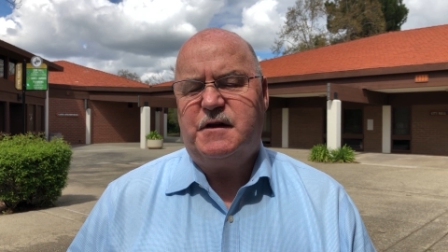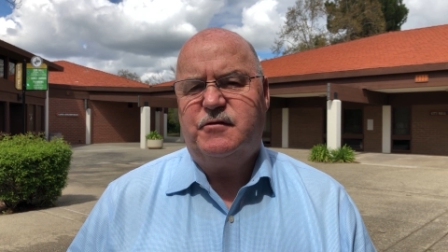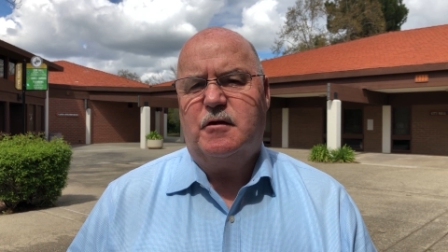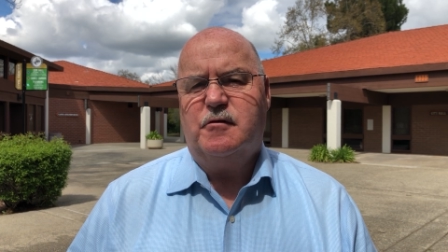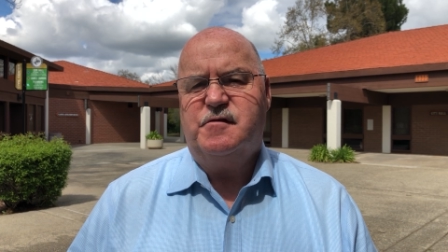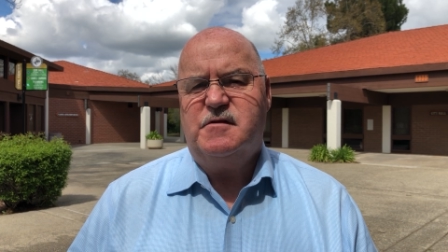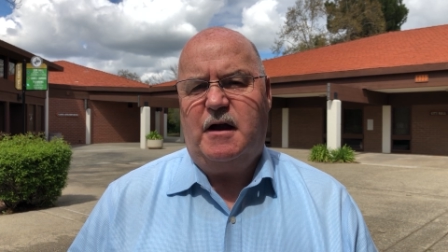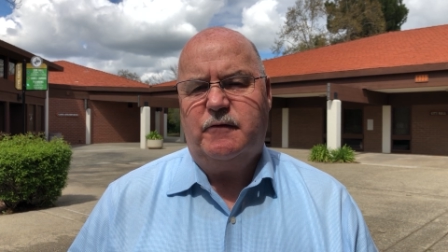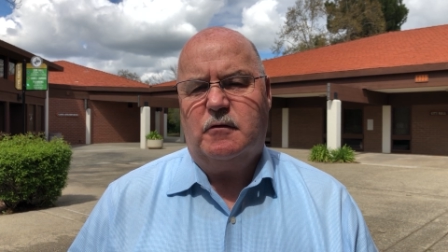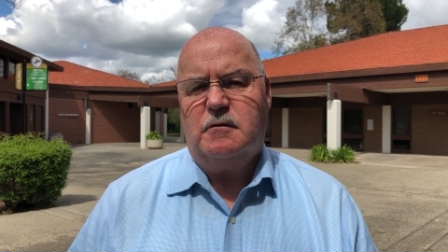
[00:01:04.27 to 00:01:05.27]
that there is
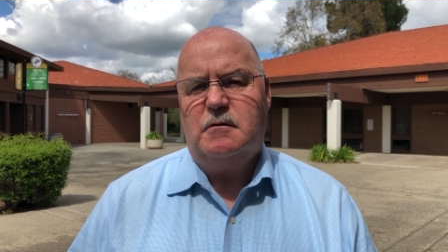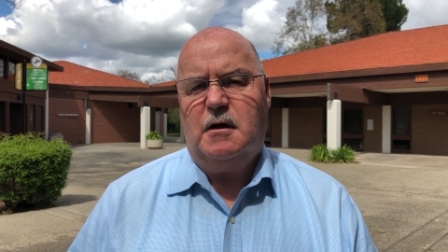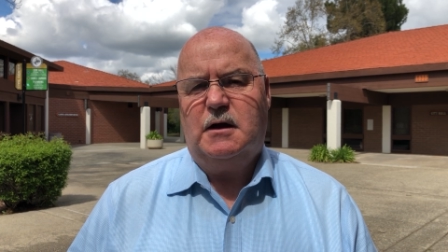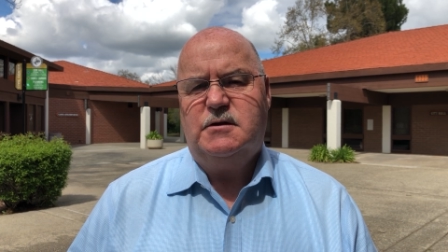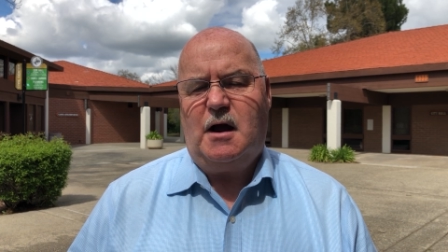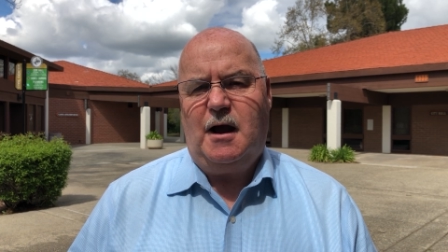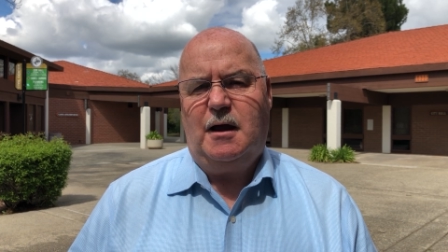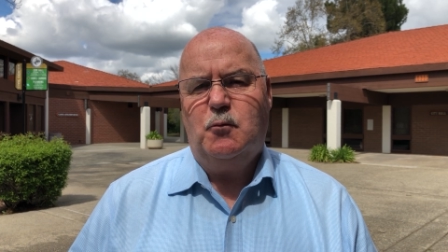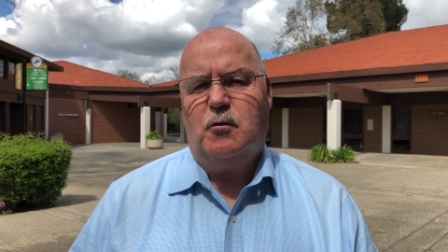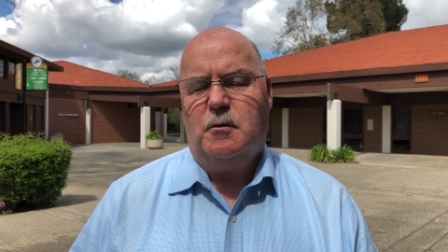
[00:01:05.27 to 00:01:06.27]
never a
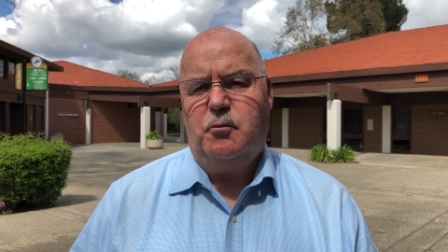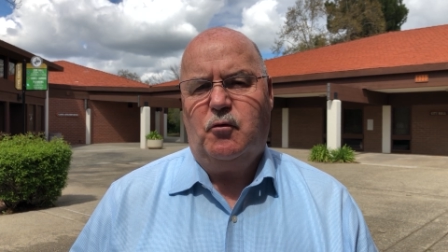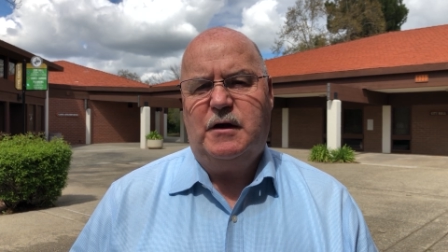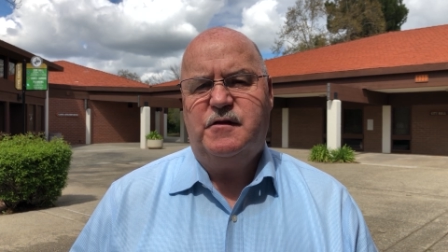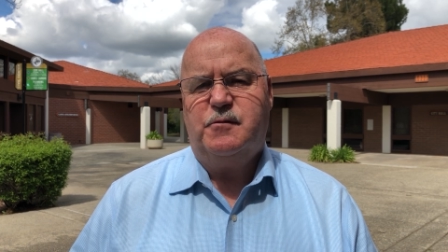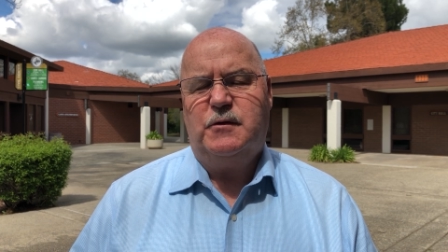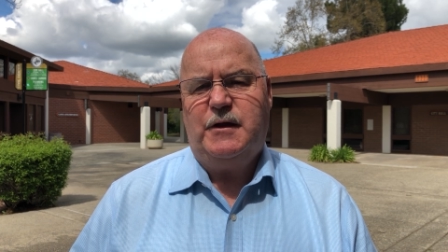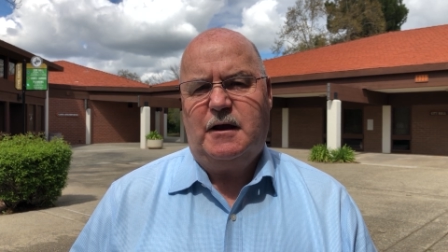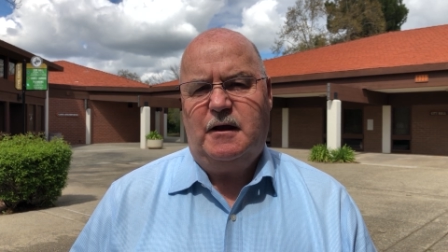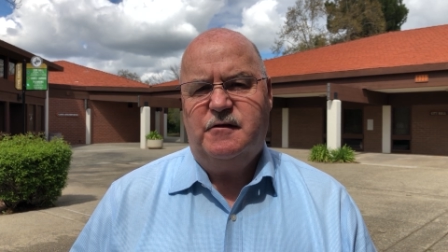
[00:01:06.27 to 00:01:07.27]
time or a place when
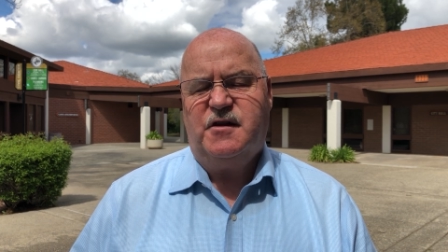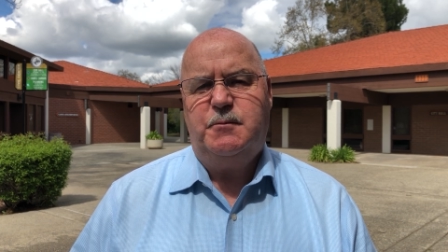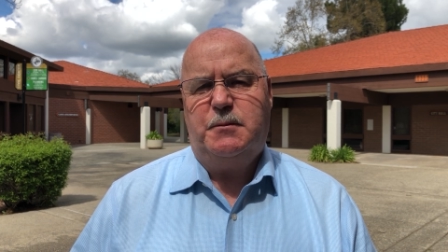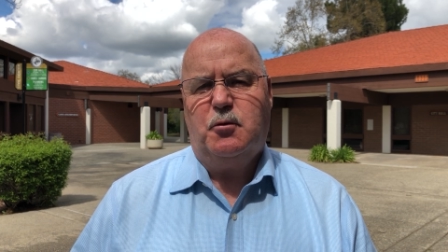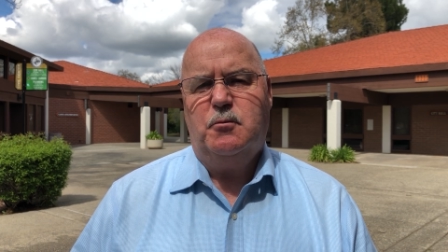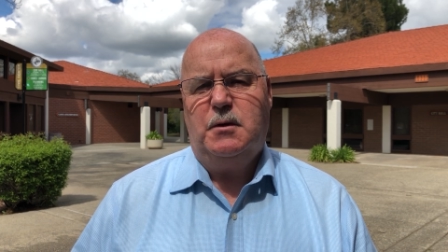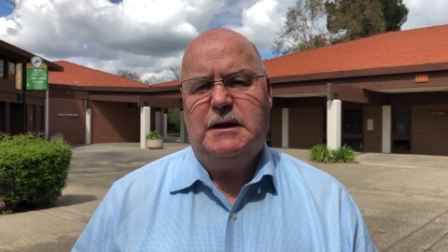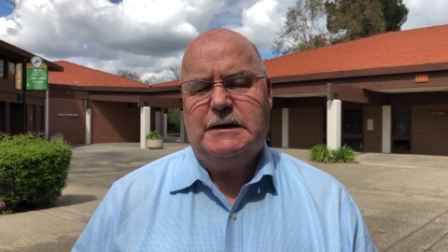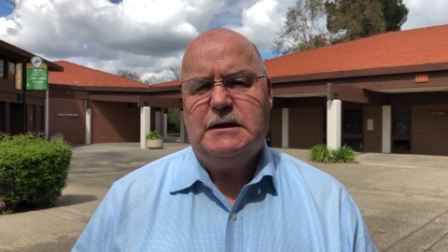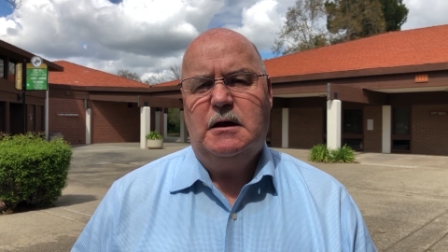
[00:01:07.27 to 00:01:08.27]
that is to be
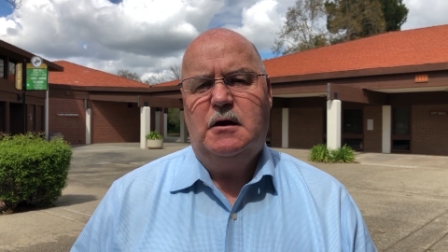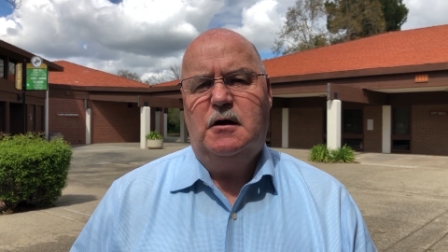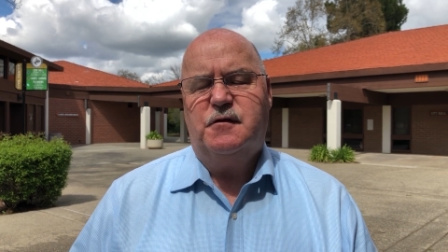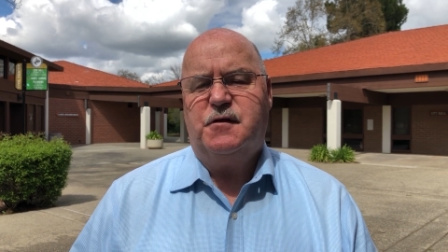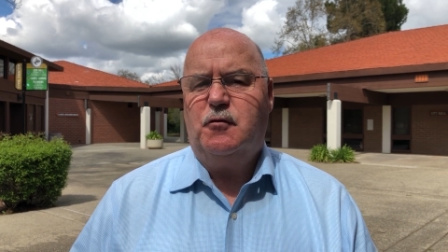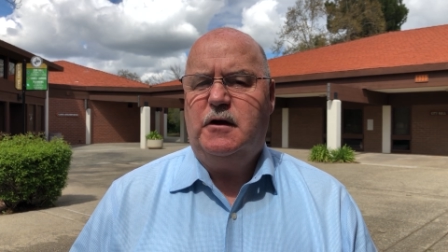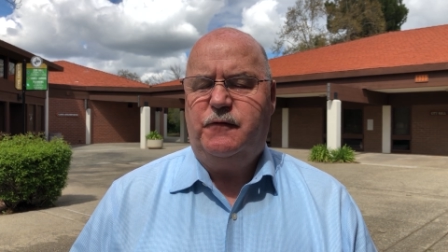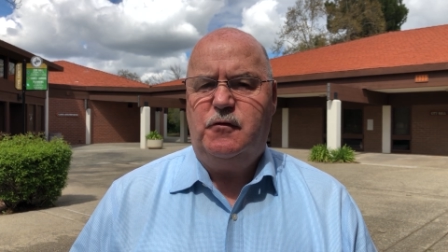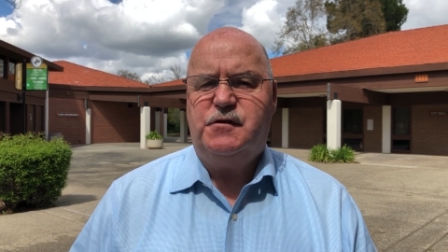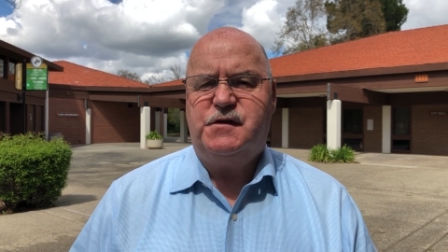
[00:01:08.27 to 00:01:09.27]
permitted. So
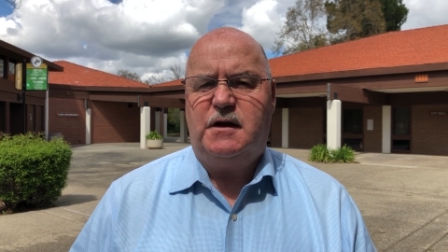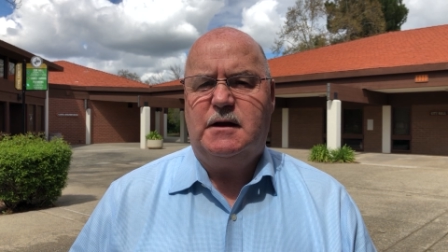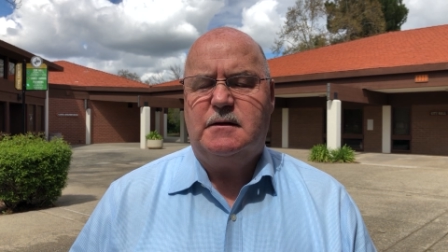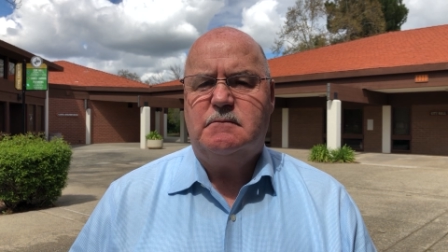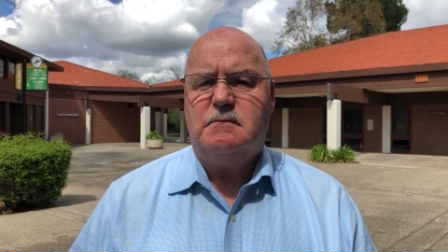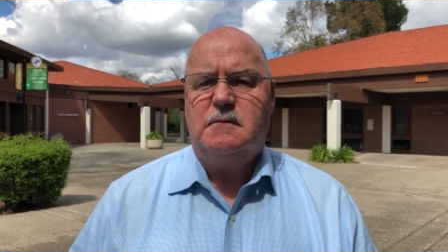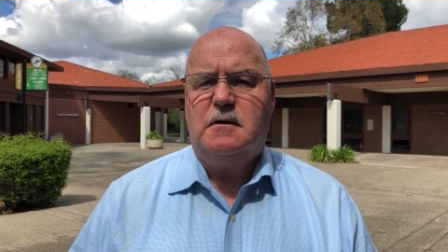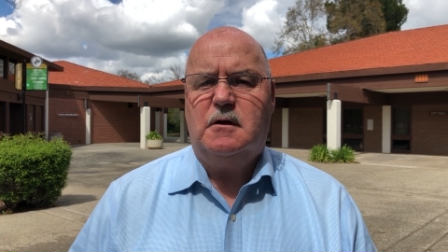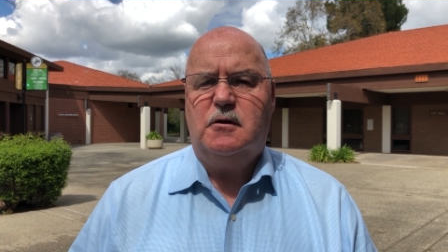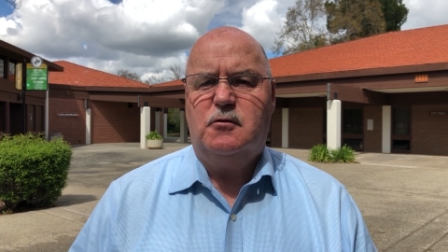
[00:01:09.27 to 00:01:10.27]
if you see it,
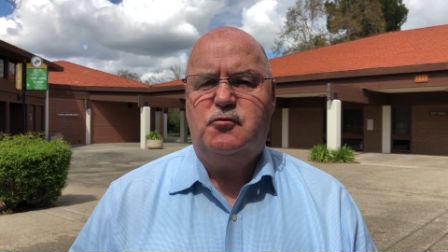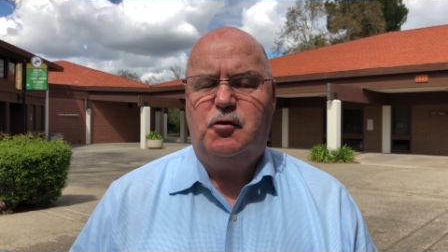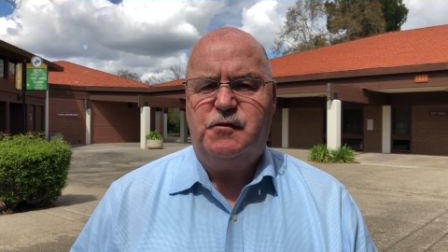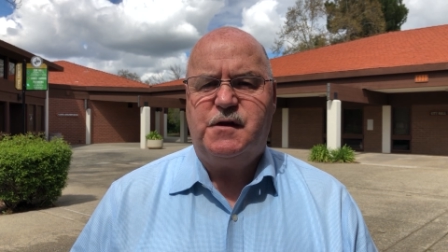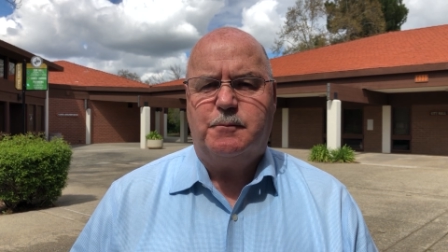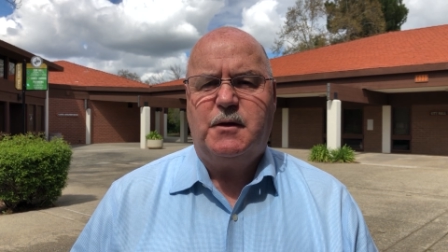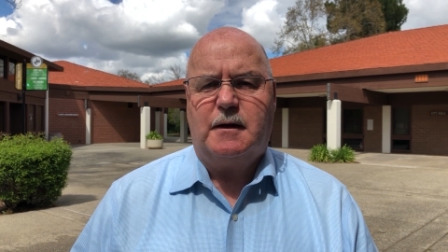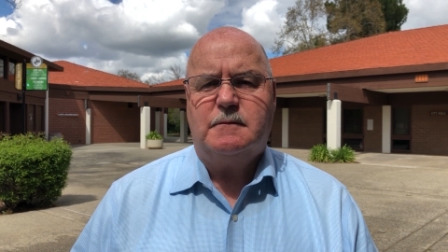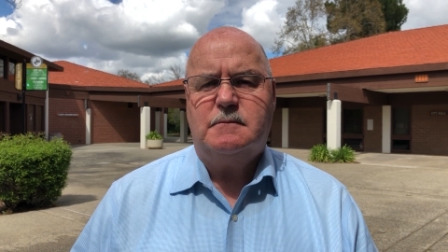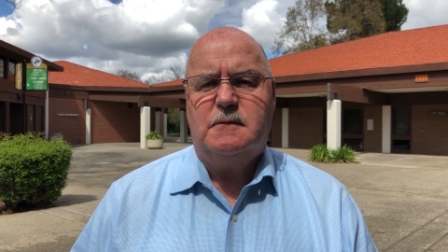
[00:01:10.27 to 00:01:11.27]
do something,
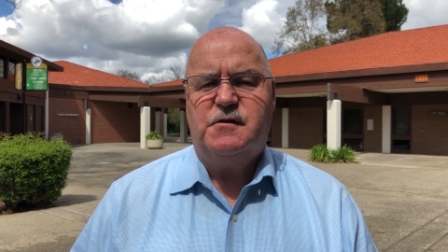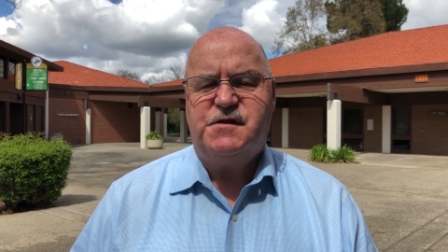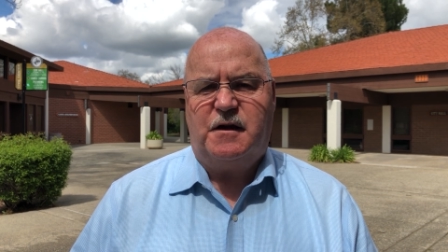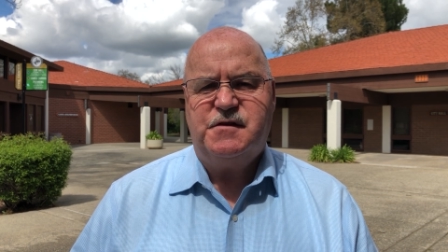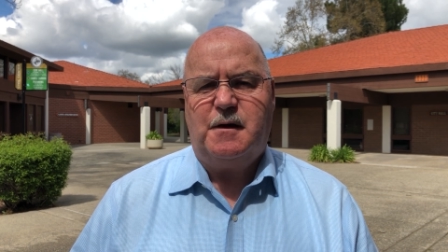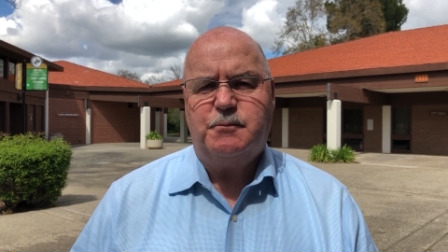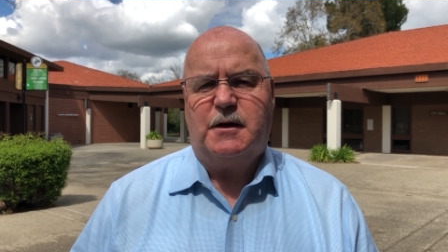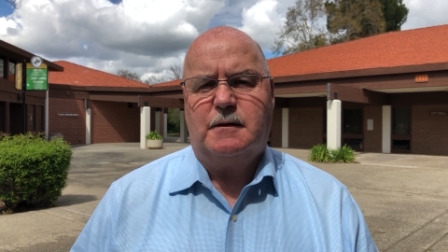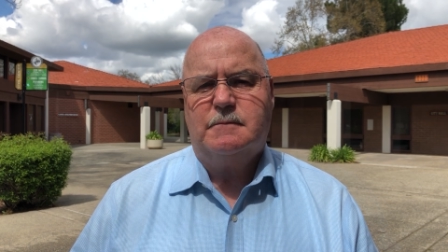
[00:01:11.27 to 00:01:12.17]
say something.